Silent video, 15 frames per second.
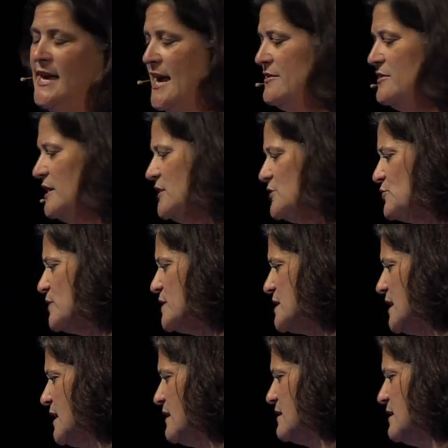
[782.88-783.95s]
And the
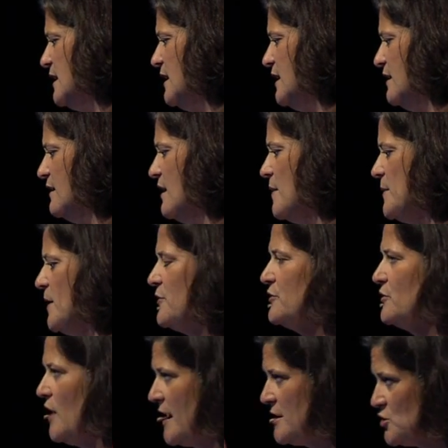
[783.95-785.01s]
interesting thing about
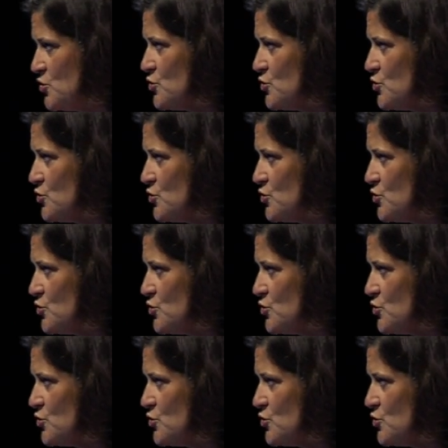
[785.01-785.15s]
that